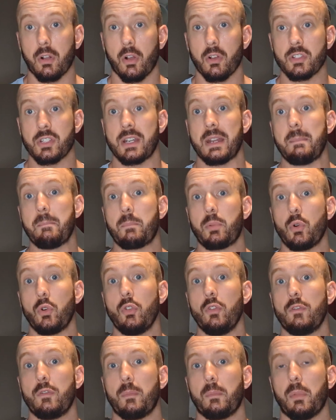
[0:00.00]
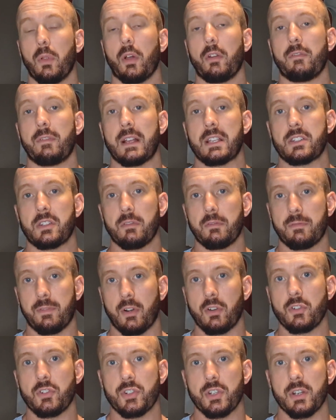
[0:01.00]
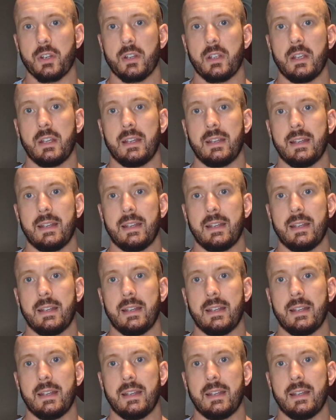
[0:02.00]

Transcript: clots and improve blood vessel function.